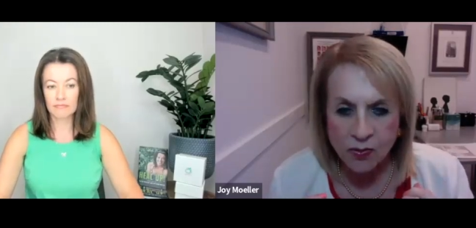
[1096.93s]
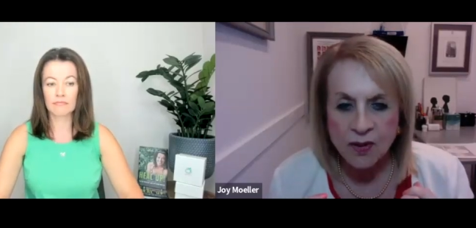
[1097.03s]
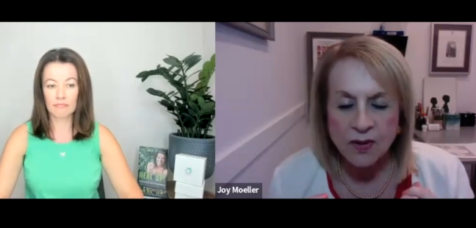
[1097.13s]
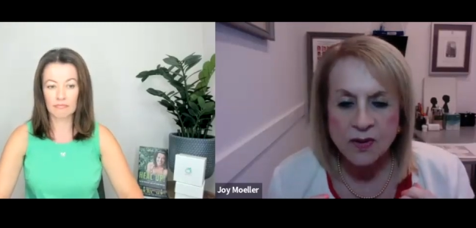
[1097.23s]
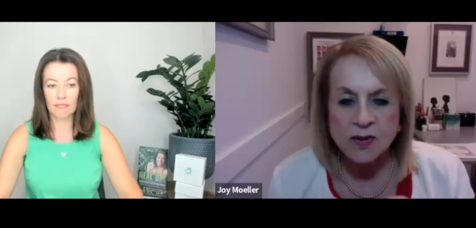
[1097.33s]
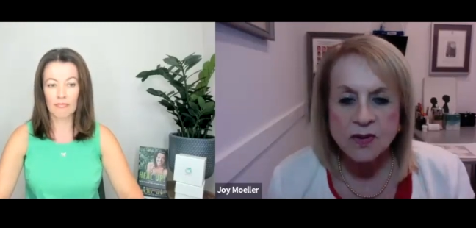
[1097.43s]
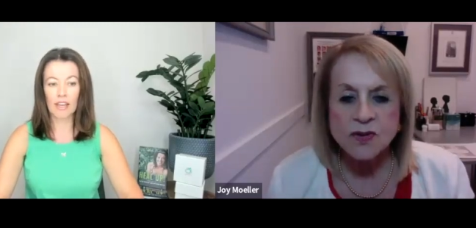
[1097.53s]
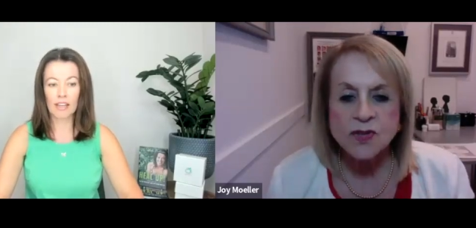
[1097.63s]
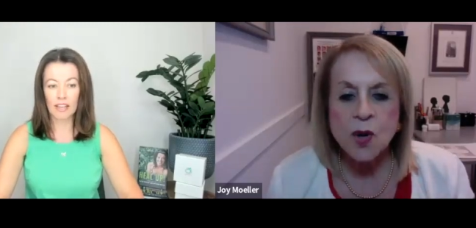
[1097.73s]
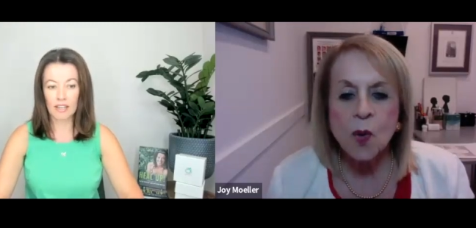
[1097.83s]
Speaker 1: Oh.
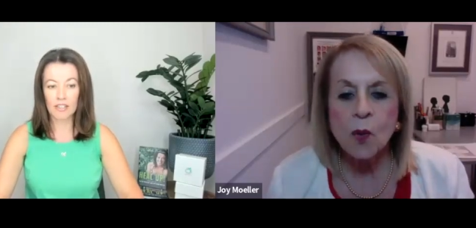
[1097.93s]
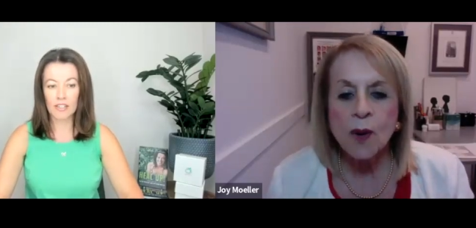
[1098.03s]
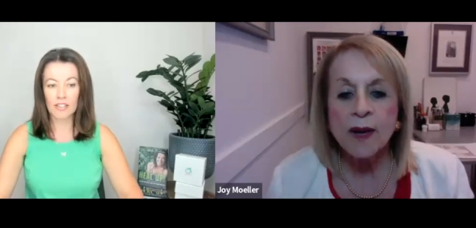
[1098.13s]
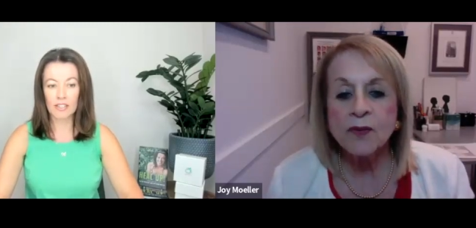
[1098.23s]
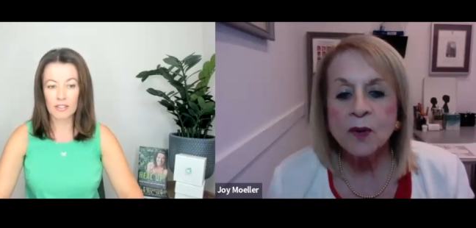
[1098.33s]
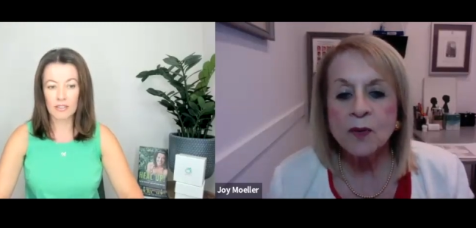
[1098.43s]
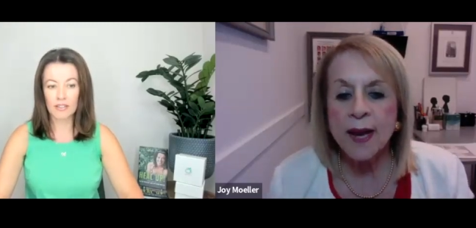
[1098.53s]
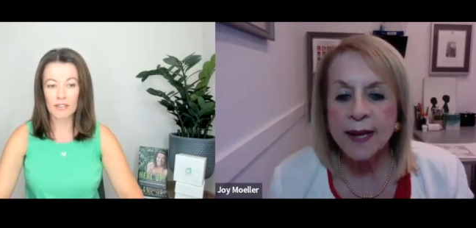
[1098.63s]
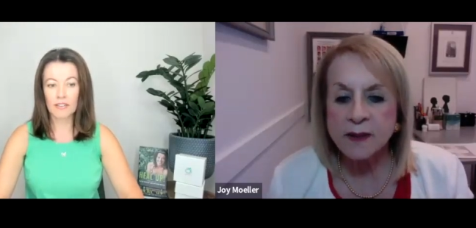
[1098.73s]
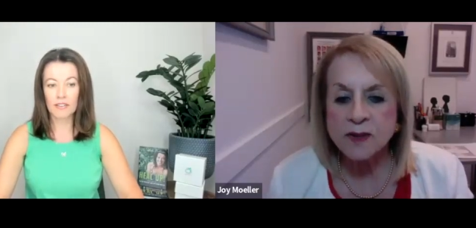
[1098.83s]
So if you
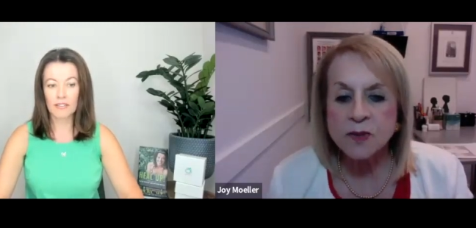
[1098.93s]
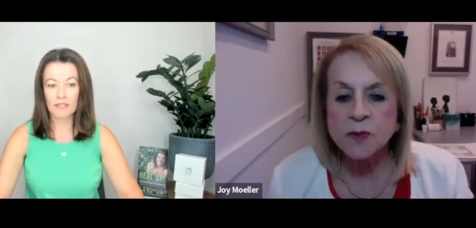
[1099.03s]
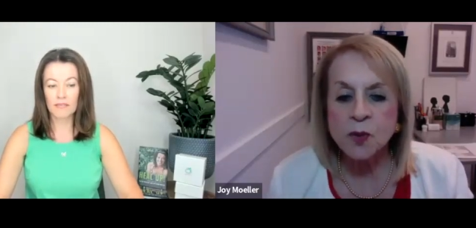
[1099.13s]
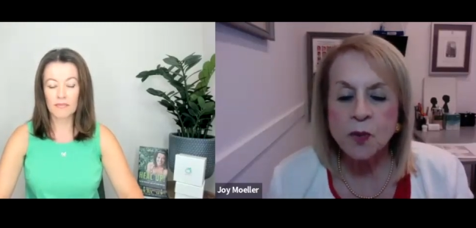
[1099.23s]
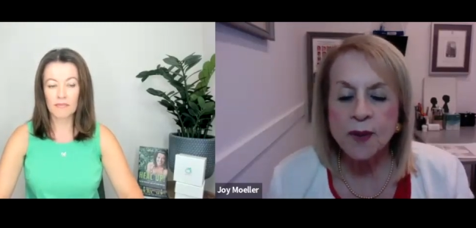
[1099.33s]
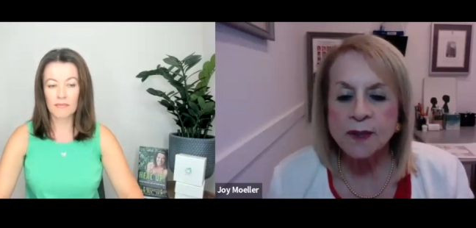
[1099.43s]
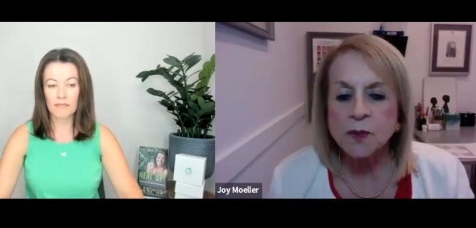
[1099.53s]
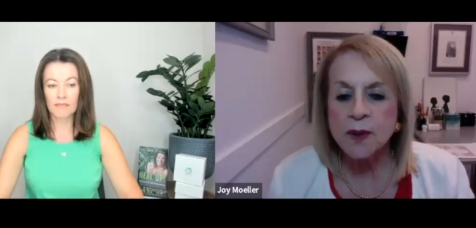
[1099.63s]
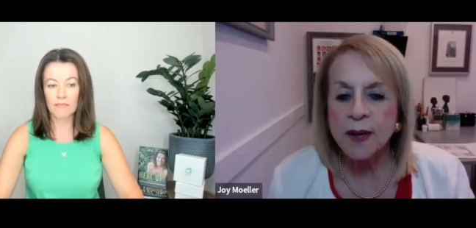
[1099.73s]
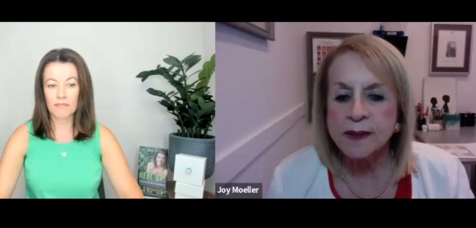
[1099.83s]
like smoothies,
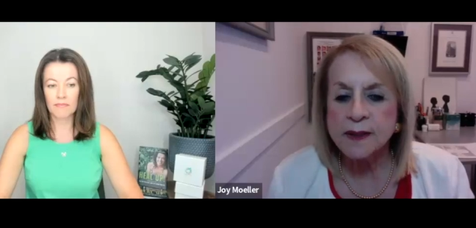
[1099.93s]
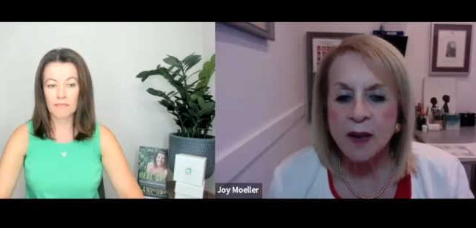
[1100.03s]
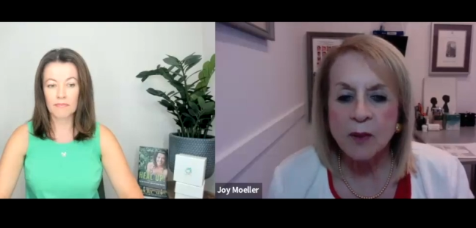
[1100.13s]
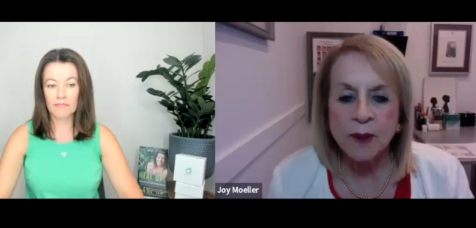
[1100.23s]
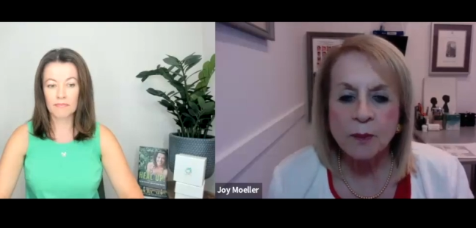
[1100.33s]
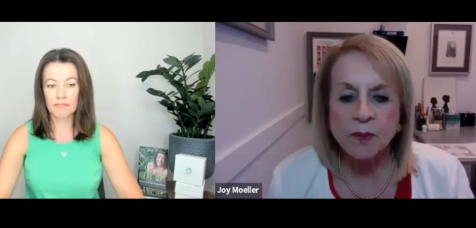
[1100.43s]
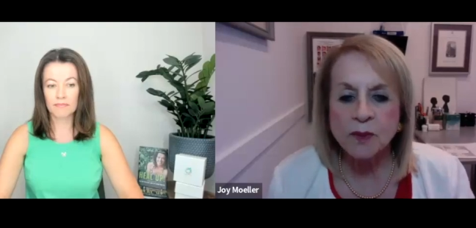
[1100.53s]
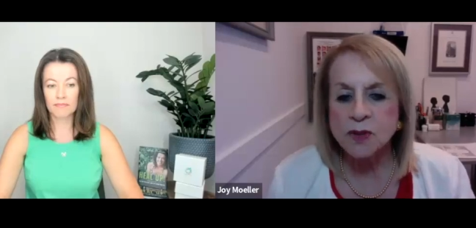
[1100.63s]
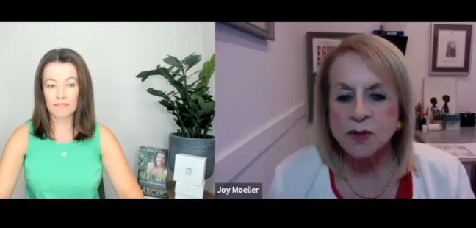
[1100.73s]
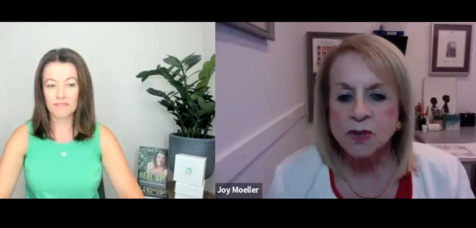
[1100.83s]
what I tell people
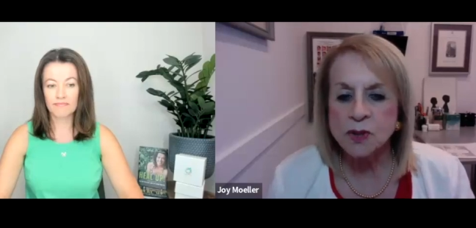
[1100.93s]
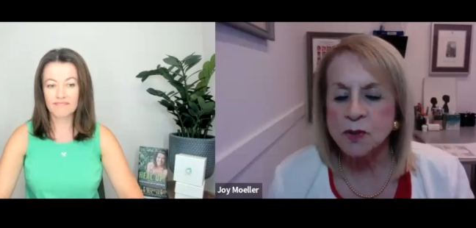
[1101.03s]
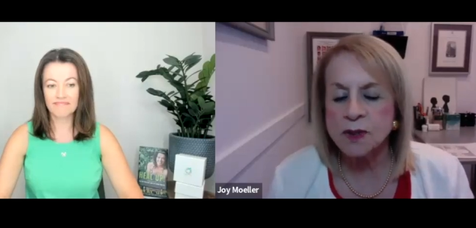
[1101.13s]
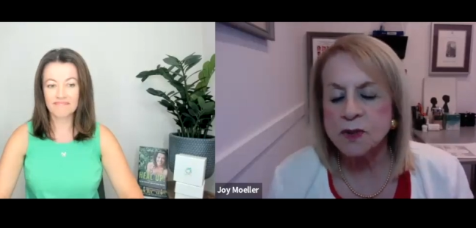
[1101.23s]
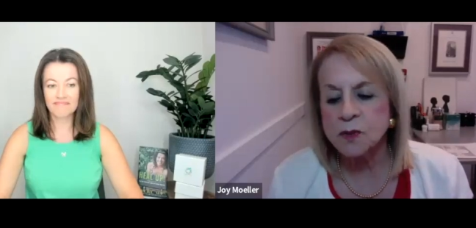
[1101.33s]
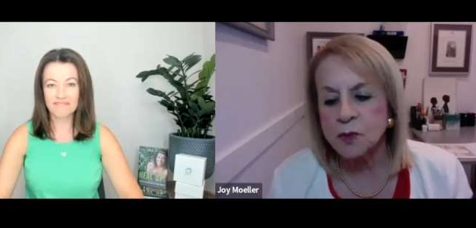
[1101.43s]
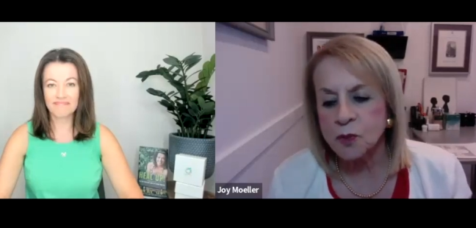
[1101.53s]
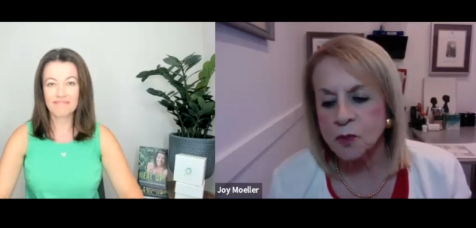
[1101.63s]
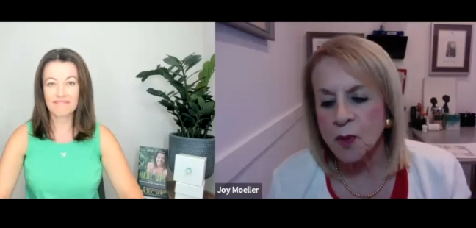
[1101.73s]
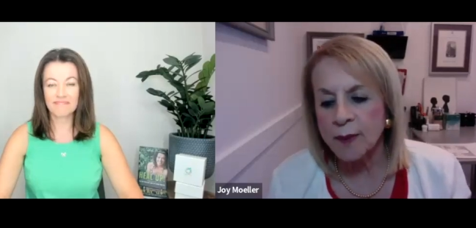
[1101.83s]
to do is
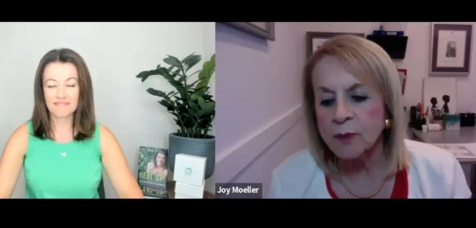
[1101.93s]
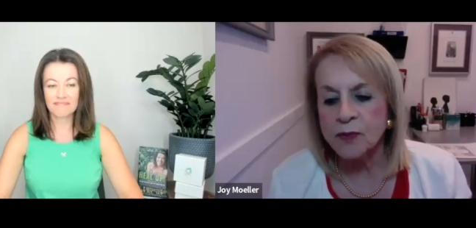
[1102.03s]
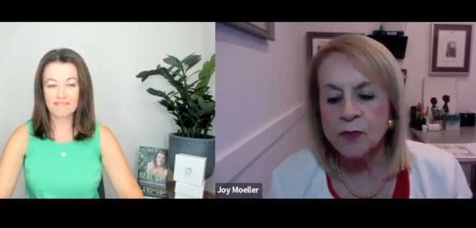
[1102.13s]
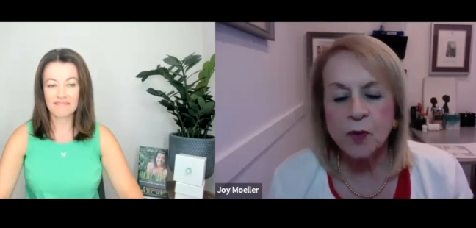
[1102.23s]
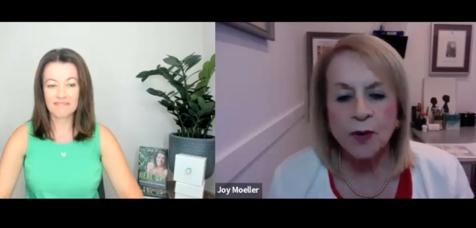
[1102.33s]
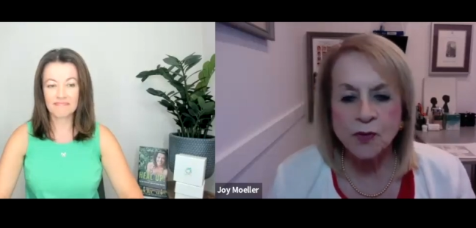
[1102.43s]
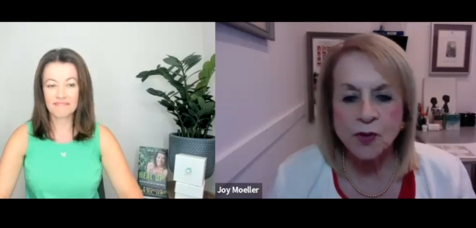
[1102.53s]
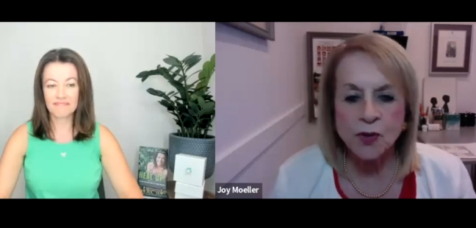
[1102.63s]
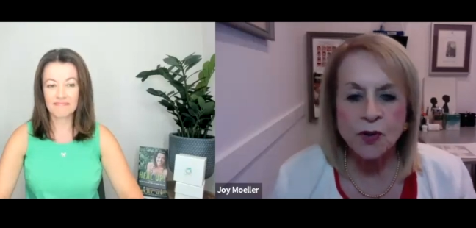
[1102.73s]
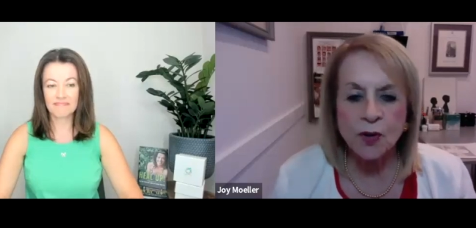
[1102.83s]
right before you
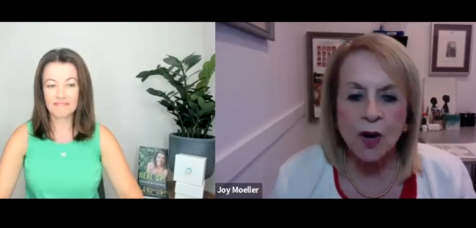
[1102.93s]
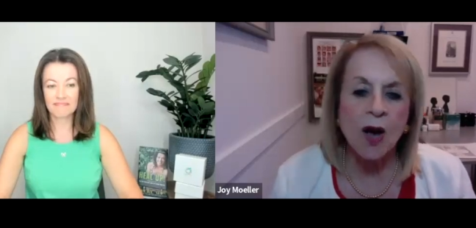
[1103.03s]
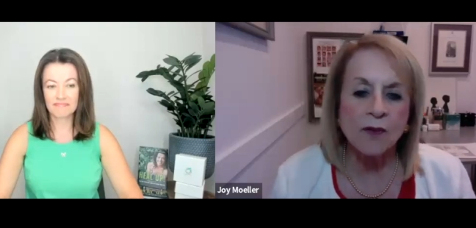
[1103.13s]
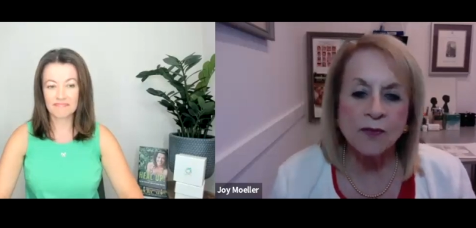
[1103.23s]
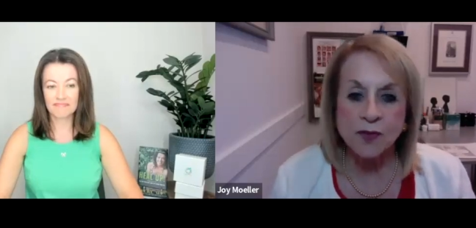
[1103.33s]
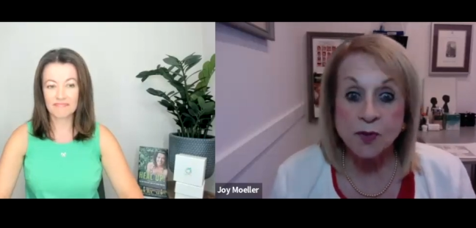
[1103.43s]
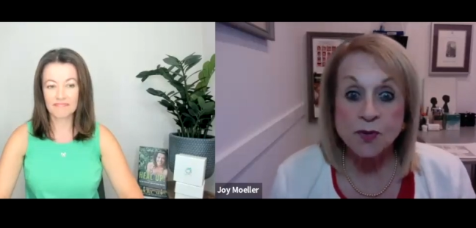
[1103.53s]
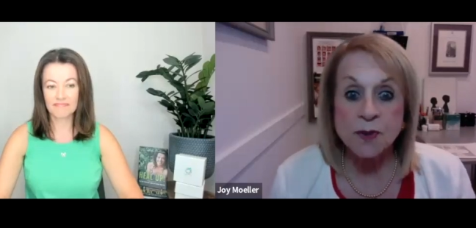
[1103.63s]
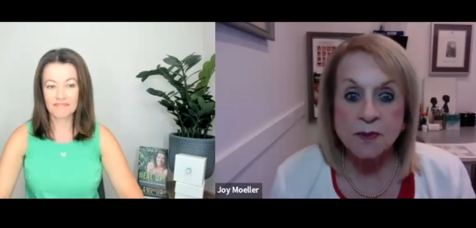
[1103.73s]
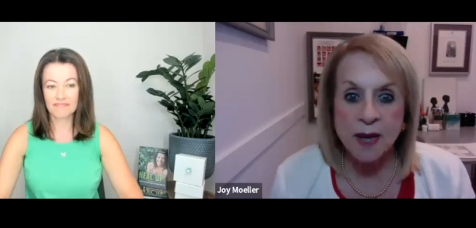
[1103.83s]
turn it off, throw
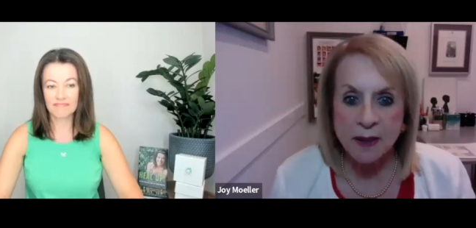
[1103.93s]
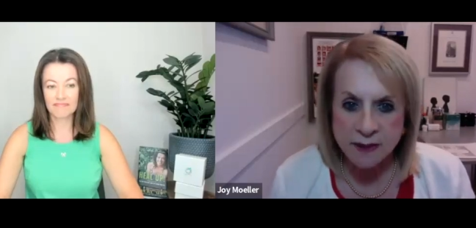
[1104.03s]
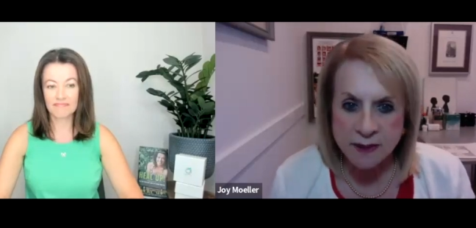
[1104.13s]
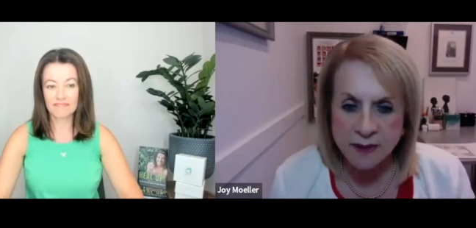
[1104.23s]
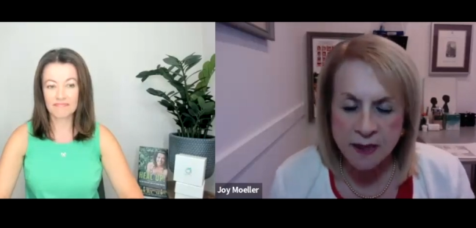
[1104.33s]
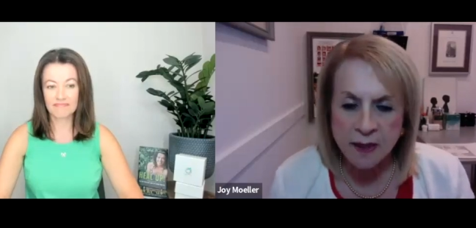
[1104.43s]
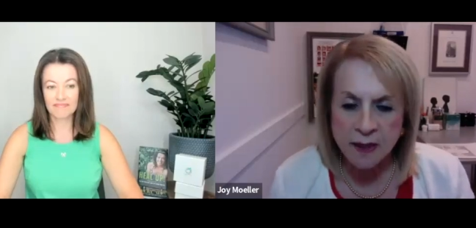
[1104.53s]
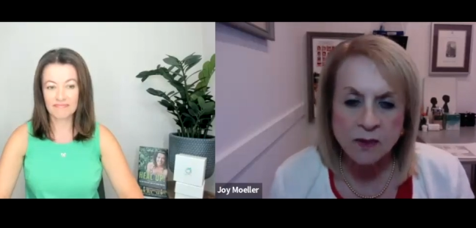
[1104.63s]
some nuts in there.